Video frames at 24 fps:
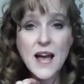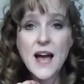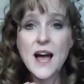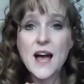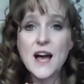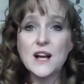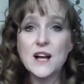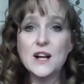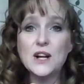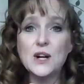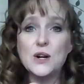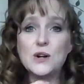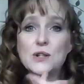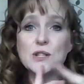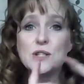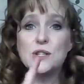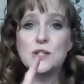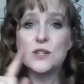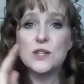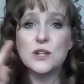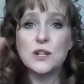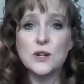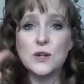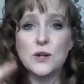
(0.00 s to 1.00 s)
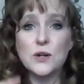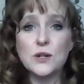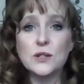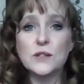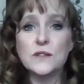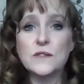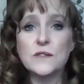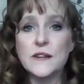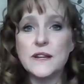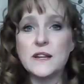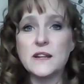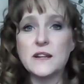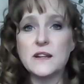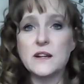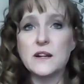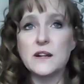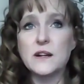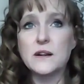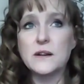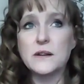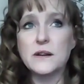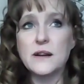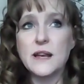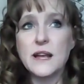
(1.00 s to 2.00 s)
uh, go to the
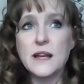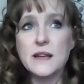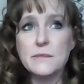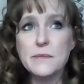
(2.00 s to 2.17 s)
Goldfinger